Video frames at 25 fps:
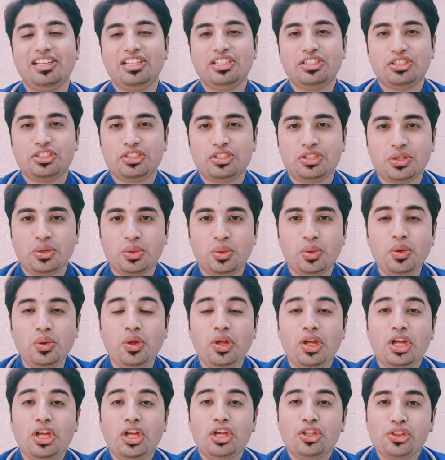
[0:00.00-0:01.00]

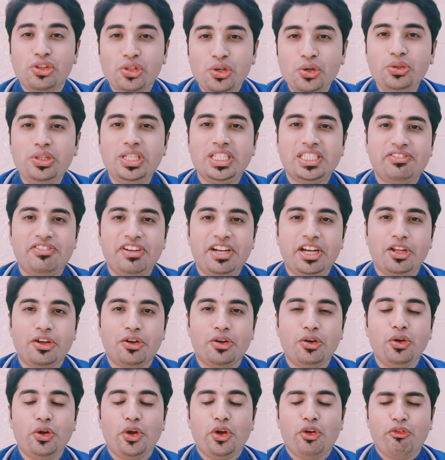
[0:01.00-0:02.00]
So, through this
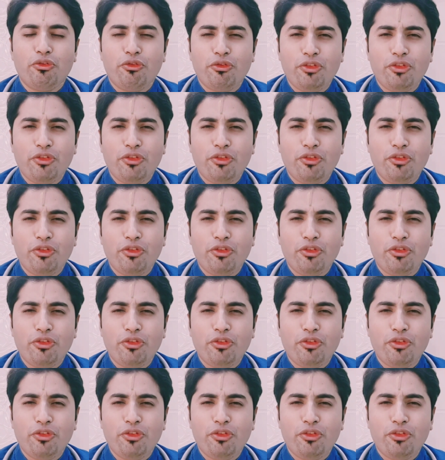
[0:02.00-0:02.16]
video,